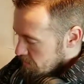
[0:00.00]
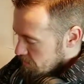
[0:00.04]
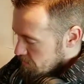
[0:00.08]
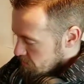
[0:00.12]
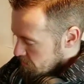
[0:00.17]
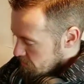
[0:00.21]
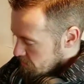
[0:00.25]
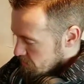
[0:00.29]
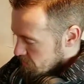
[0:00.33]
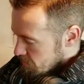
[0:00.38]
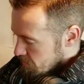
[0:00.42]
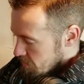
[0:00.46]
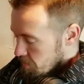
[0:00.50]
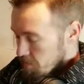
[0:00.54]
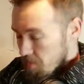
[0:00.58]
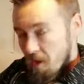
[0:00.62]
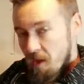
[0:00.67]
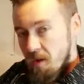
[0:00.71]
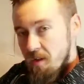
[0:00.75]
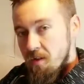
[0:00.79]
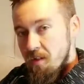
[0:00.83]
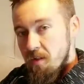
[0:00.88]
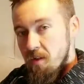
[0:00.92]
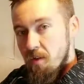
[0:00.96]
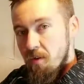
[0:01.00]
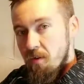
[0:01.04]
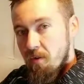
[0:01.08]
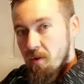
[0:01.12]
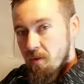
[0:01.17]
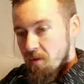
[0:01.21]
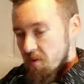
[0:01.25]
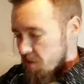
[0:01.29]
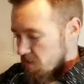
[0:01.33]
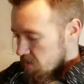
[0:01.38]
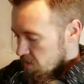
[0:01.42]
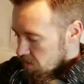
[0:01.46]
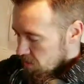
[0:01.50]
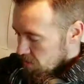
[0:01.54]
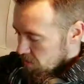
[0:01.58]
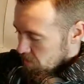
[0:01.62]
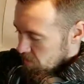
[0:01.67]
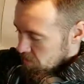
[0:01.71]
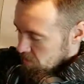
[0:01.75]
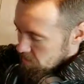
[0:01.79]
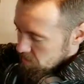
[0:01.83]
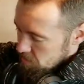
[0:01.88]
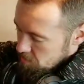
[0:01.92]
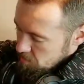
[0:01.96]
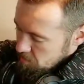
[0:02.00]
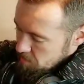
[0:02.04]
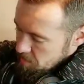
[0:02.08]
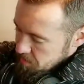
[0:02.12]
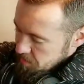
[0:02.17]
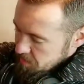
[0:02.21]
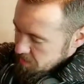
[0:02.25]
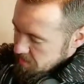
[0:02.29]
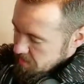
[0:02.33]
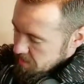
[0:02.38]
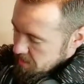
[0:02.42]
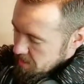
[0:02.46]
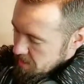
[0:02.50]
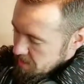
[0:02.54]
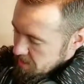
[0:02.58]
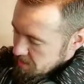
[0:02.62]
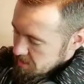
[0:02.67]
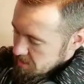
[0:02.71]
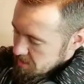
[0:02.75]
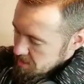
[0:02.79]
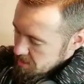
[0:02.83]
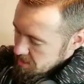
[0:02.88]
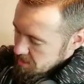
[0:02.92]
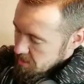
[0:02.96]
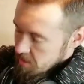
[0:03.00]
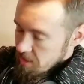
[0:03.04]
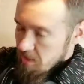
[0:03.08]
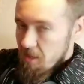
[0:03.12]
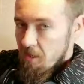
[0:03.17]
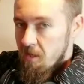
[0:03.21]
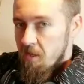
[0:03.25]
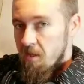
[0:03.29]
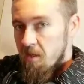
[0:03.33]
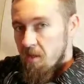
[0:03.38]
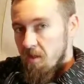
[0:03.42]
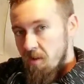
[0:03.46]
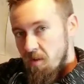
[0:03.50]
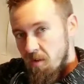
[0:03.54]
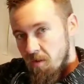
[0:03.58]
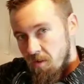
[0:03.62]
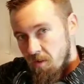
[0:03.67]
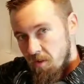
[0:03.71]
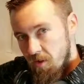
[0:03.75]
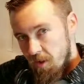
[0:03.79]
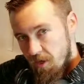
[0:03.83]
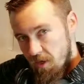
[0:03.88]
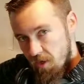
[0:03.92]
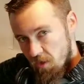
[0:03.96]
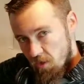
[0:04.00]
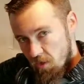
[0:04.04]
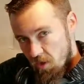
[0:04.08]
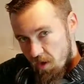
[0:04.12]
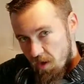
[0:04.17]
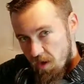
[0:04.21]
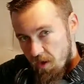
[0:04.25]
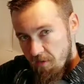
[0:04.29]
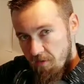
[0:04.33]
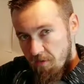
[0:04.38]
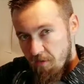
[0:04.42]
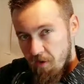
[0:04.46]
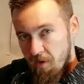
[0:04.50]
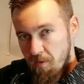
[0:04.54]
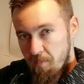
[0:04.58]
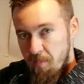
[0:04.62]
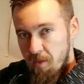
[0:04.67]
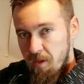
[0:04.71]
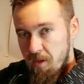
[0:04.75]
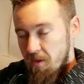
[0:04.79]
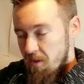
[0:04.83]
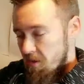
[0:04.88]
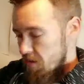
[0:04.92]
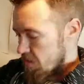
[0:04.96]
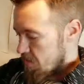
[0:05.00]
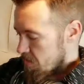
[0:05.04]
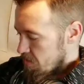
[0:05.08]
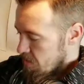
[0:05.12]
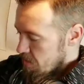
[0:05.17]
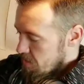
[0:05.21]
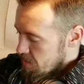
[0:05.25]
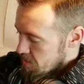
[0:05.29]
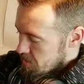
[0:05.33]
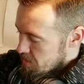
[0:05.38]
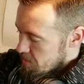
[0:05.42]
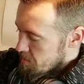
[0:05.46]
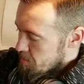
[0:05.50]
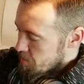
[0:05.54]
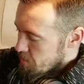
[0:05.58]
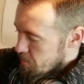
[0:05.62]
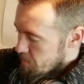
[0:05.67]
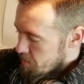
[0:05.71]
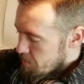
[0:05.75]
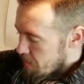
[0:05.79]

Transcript: Use some kind of silicone sealant around the sides. Let it dry for a minute, and then put it